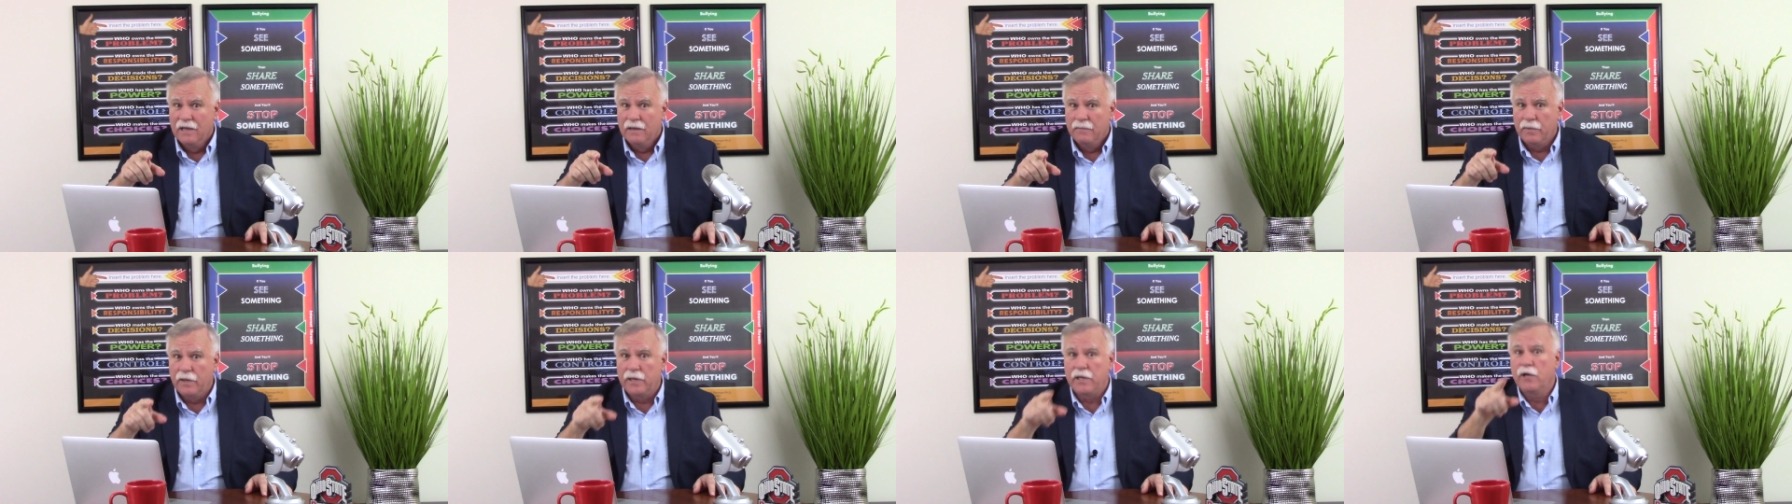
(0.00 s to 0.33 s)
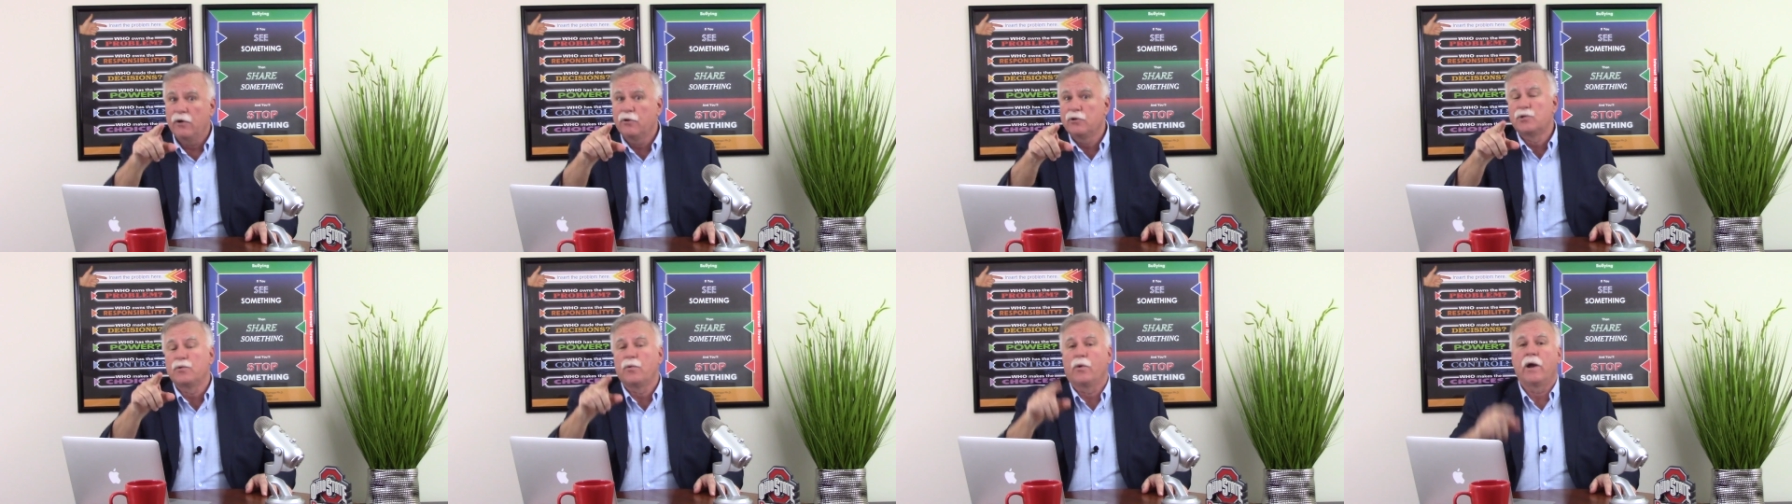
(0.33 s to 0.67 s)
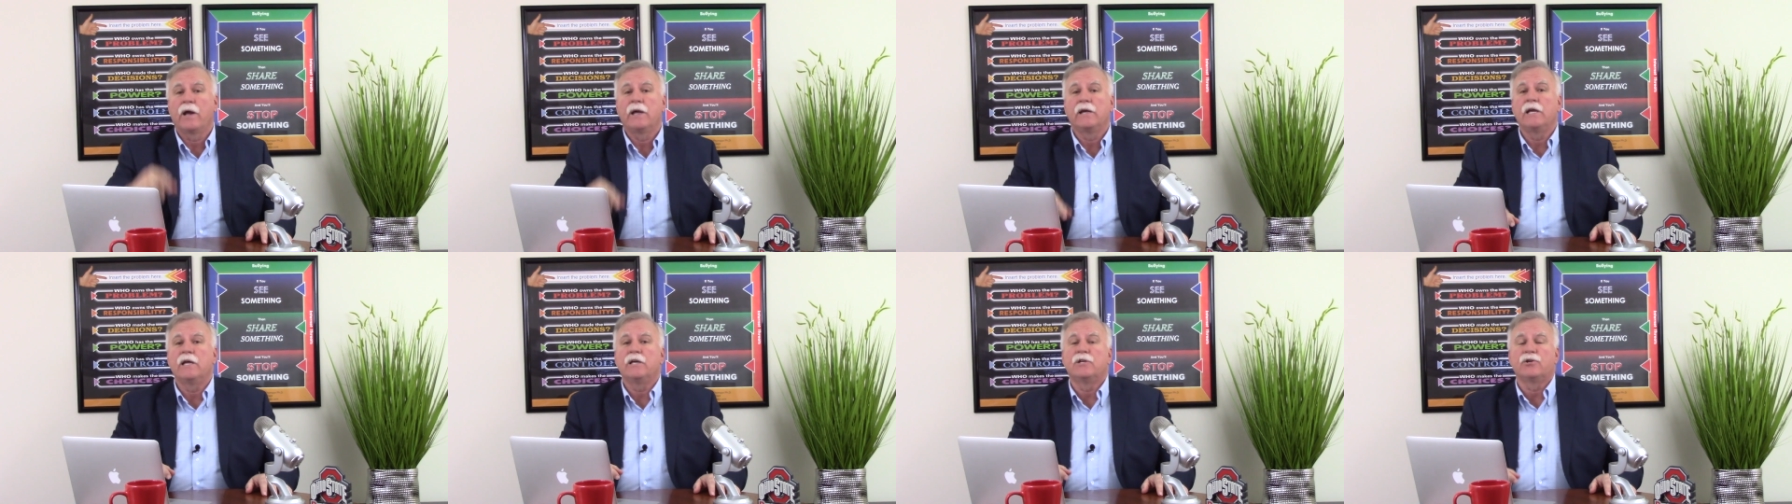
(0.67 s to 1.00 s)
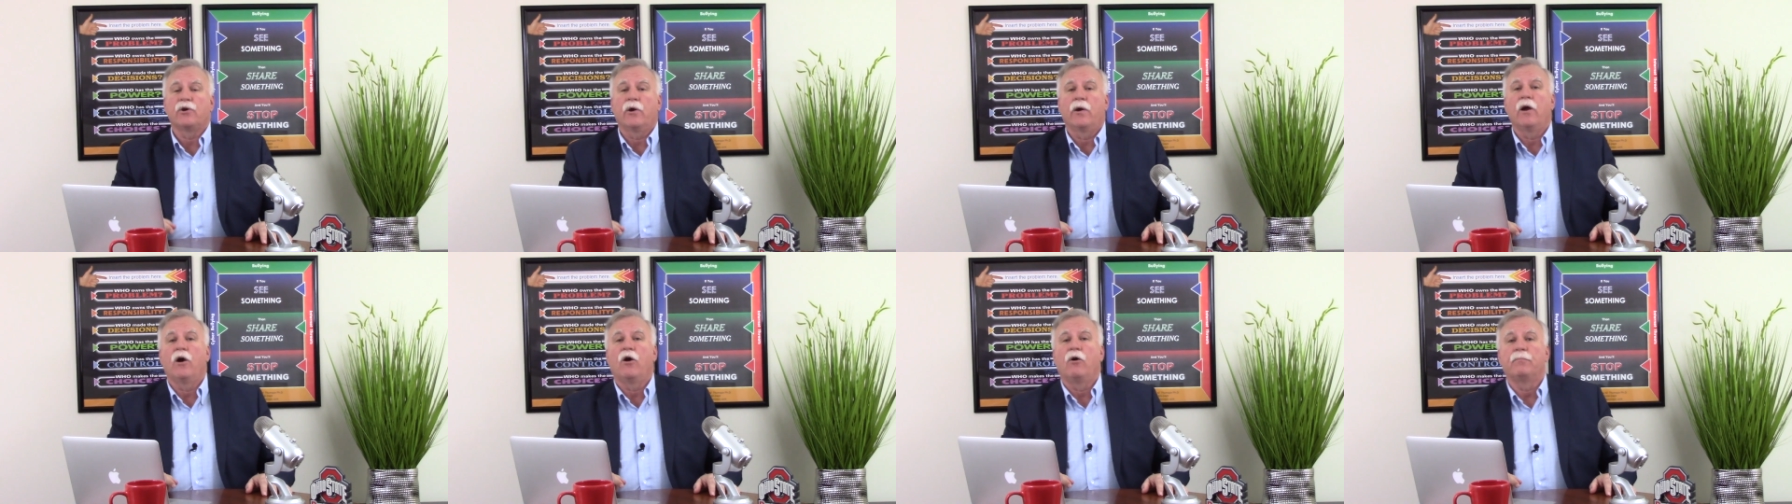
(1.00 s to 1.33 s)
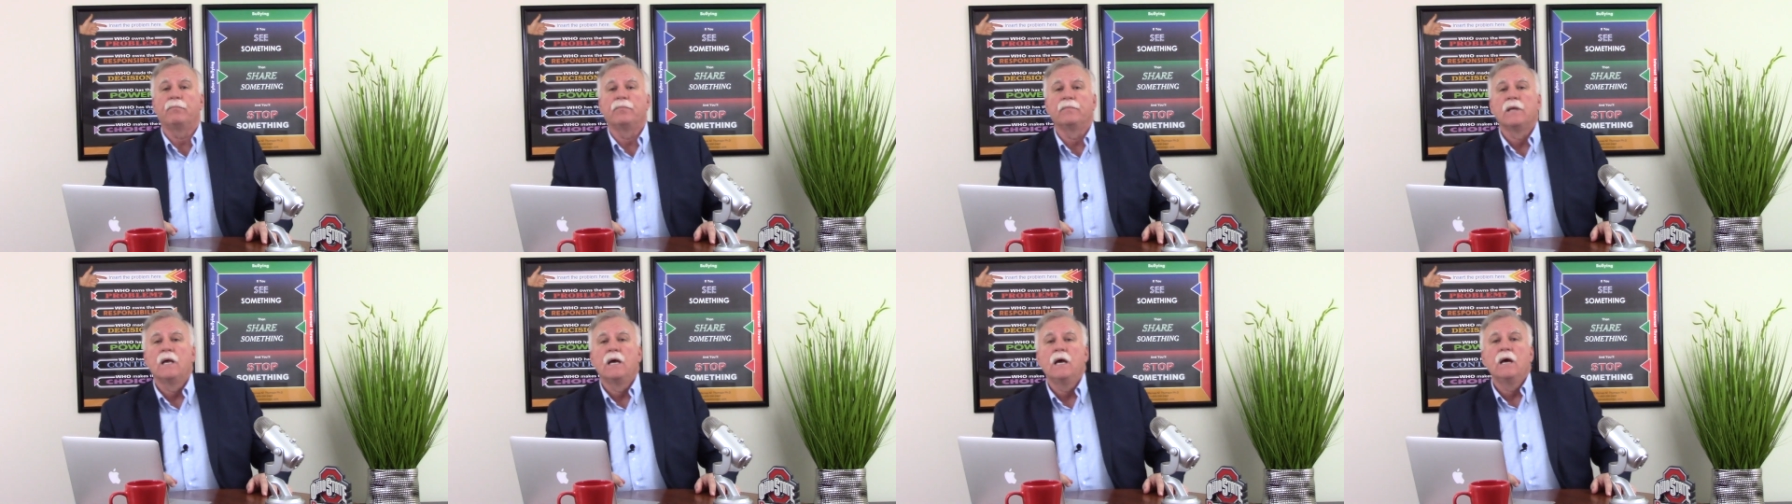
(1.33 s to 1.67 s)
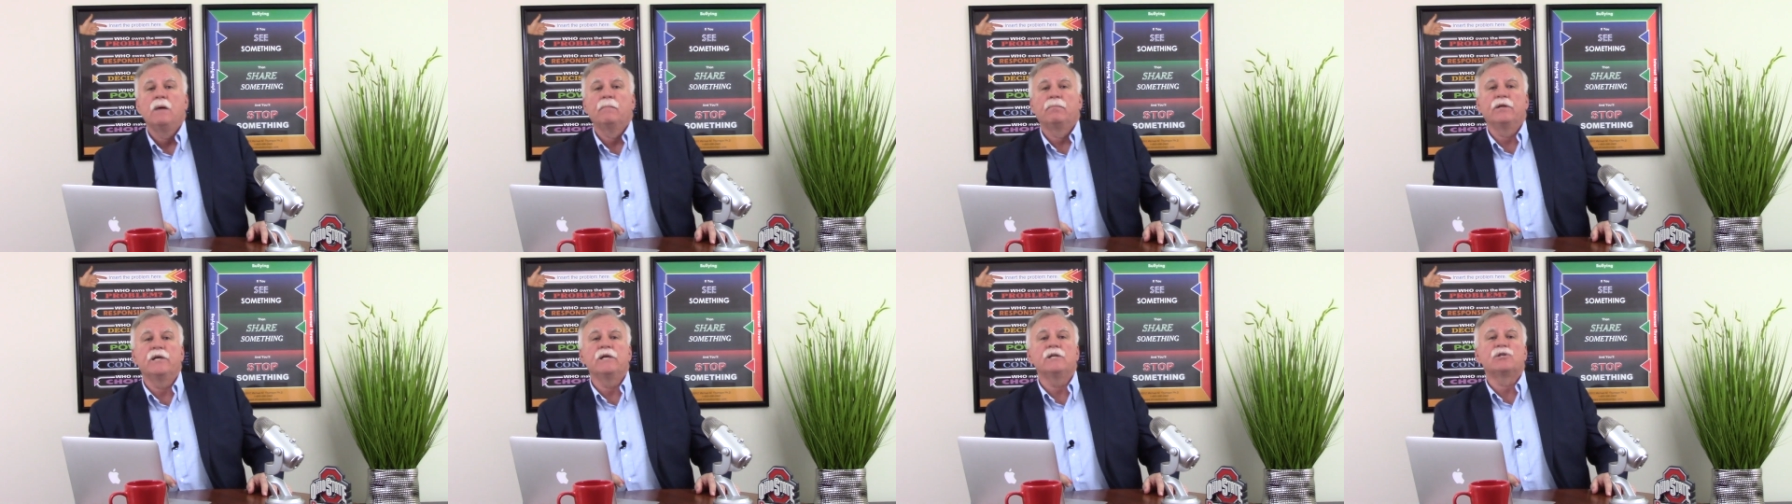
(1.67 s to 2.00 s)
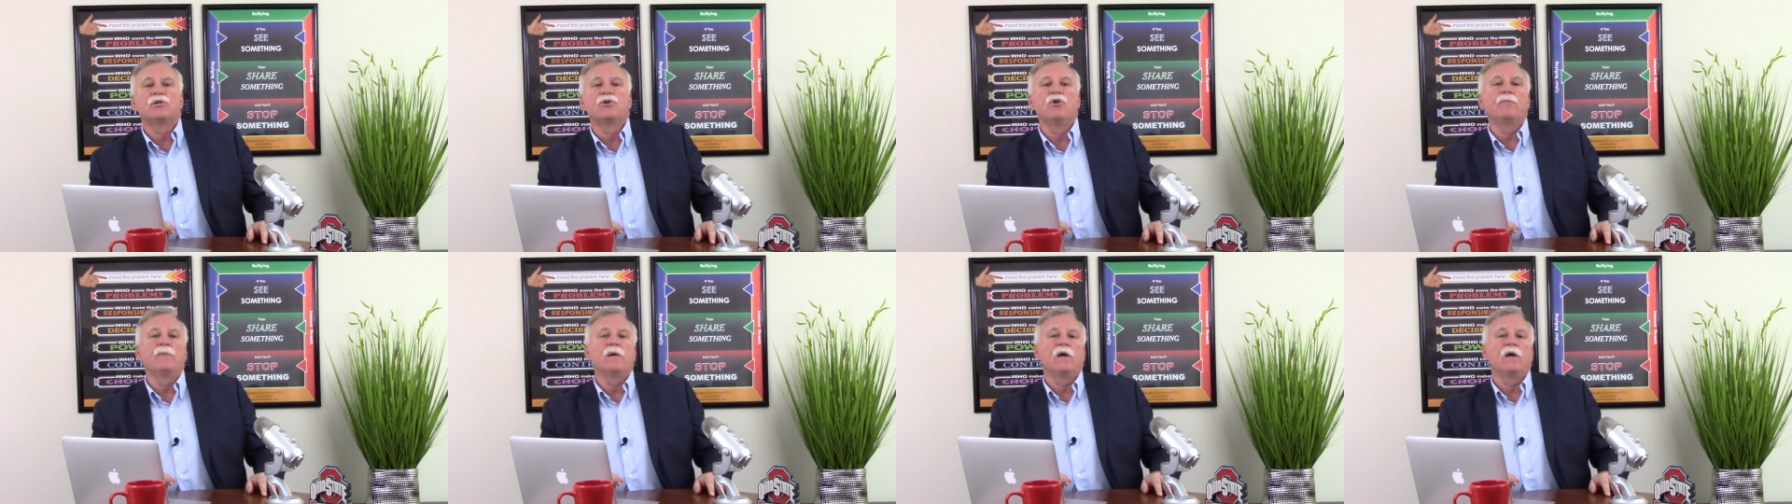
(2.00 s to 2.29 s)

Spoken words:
But here's where I need your help. Please do